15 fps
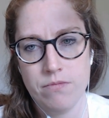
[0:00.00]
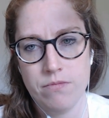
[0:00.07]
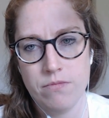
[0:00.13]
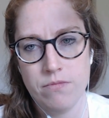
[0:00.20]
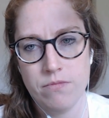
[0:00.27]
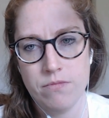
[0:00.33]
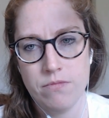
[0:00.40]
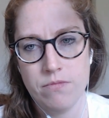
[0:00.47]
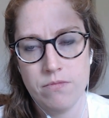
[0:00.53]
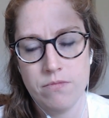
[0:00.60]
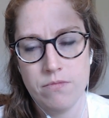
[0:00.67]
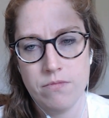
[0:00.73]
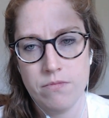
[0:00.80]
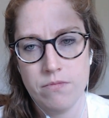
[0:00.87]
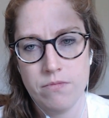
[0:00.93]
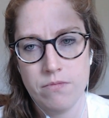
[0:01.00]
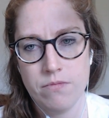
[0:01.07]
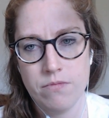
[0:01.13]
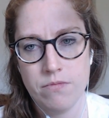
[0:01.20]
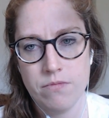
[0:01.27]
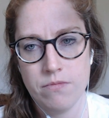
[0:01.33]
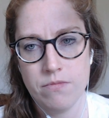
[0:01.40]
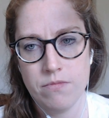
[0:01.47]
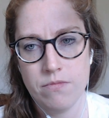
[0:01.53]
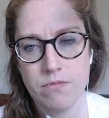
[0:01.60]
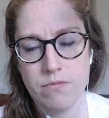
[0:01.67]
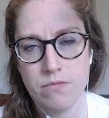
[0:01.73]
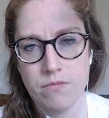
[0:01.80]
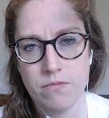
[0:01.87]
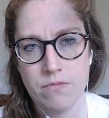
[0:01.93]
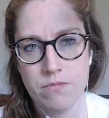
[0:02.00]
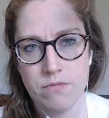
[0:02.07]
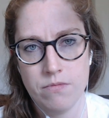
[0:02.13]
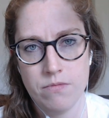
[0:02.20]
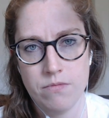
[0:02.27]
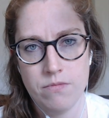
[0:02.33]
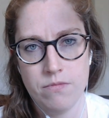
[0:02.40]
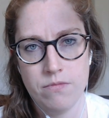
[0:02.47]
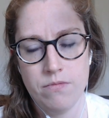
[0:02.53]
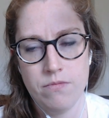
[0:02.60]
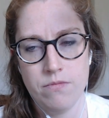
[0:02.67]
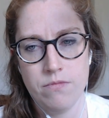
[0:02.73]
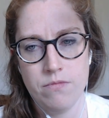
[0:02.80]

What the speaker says: [no speech]